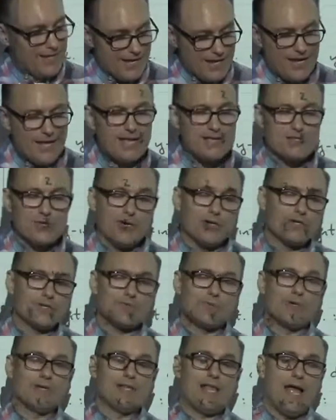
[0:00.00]
as long as
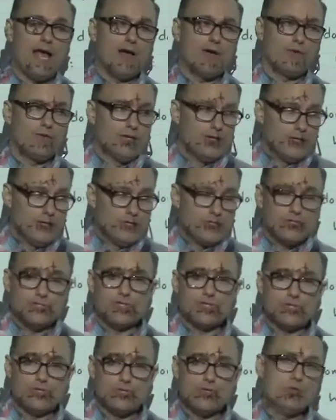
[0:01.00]
we're allowed,
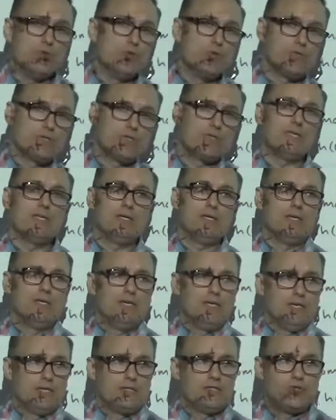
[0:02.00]
just use the
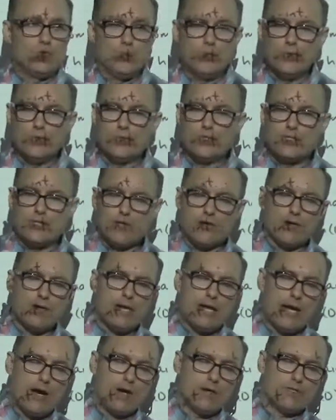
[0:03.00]
tools that are
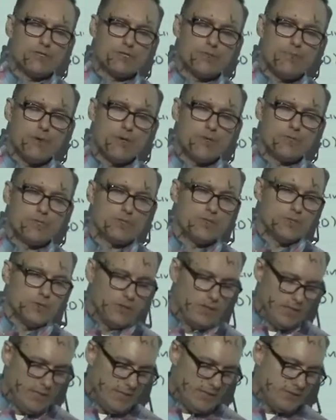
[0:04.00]
at our
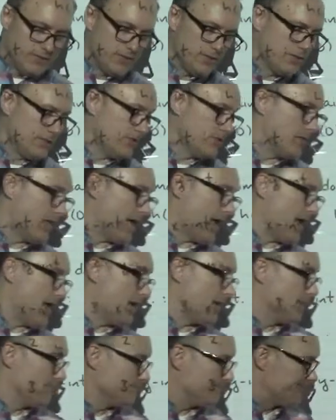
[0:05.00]
disposal to do
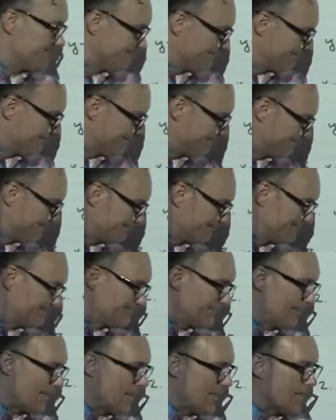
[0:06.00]
that.
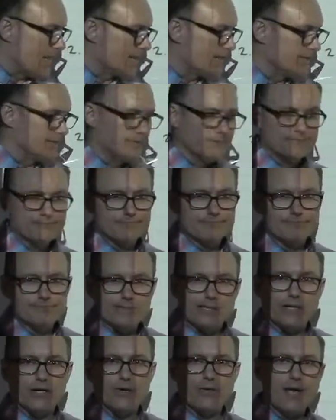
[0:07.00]
And,
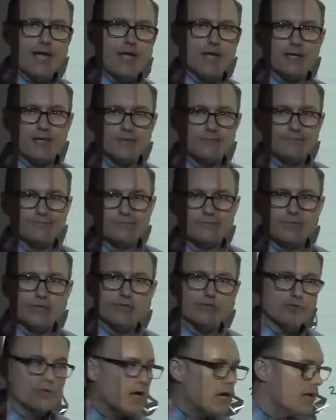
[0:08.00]
hey,
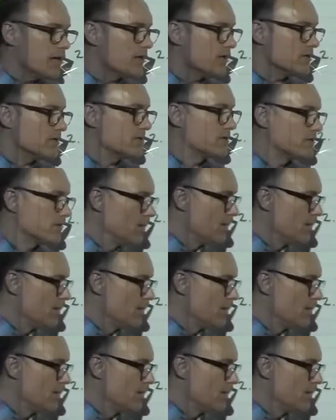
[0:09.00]
good for us.